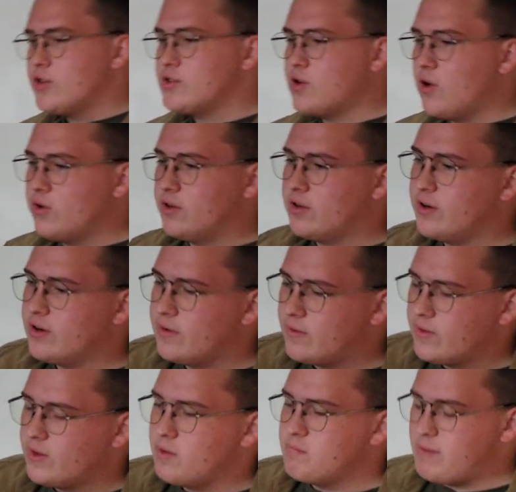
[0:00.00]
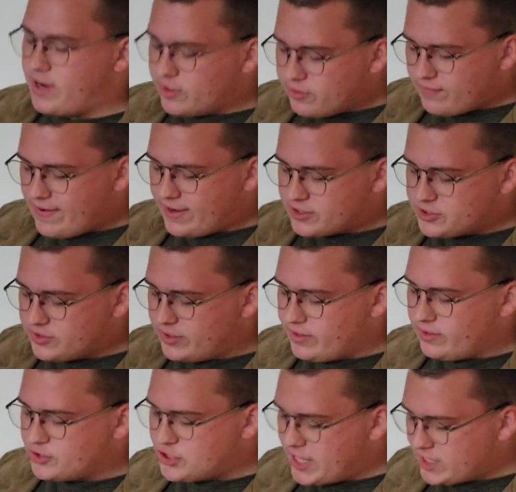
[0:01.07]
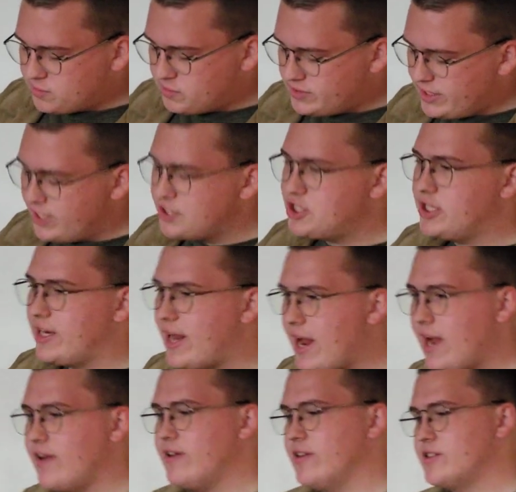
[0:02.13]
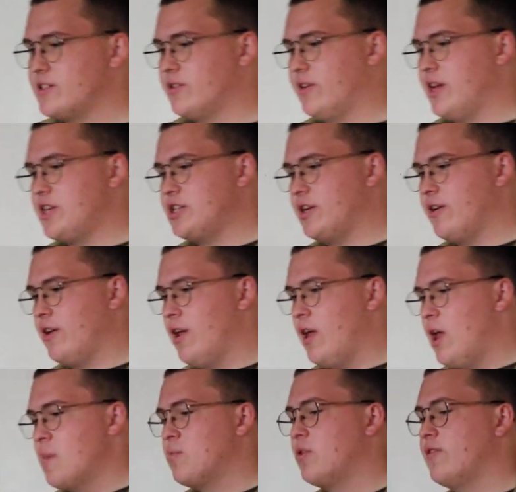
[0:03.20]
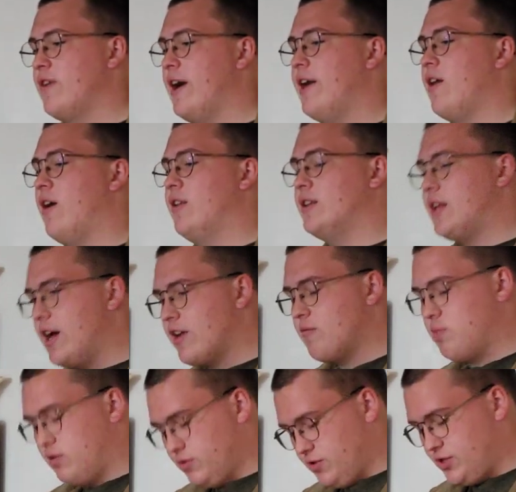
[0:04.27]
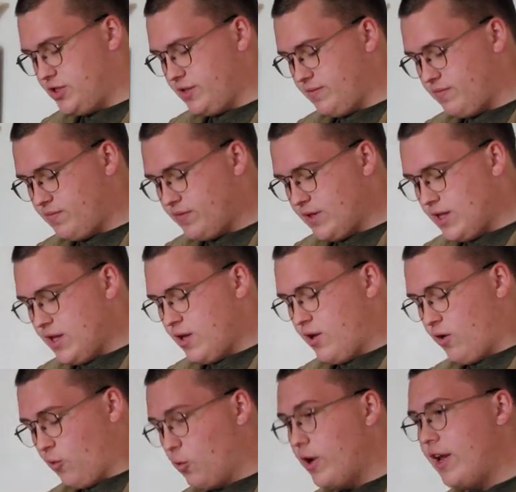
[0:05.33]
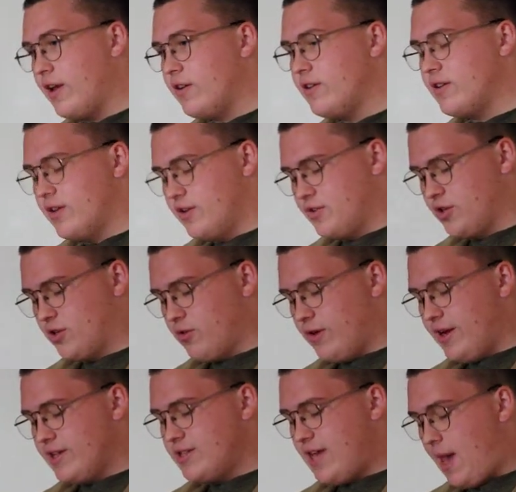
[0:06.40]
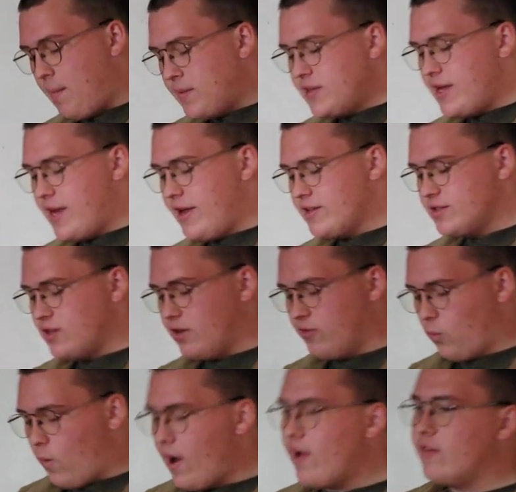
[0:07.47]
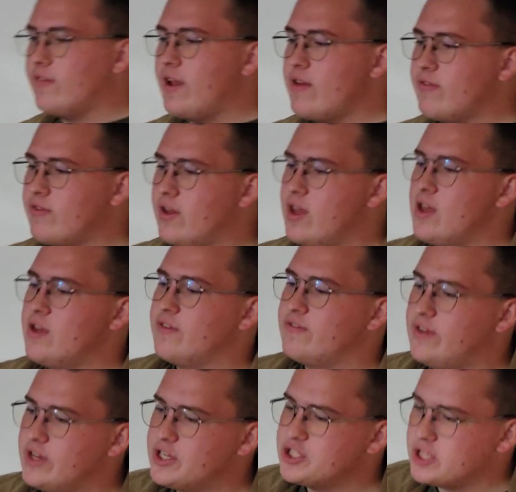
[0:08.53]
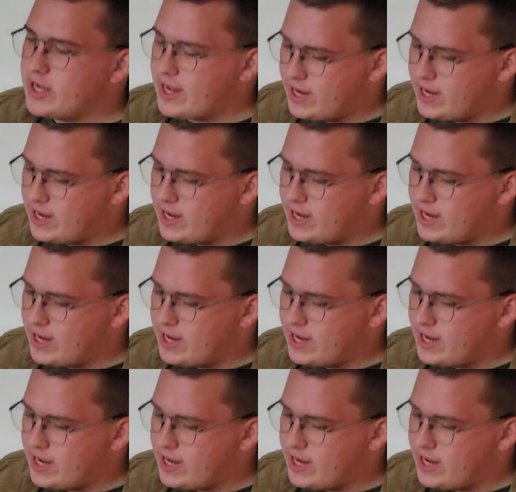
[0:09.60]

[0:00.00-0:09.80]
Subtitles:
Solar, manufacturing, transportation, and installation provide a lot of pollution. Wind degrades habitats of wildlife, fish,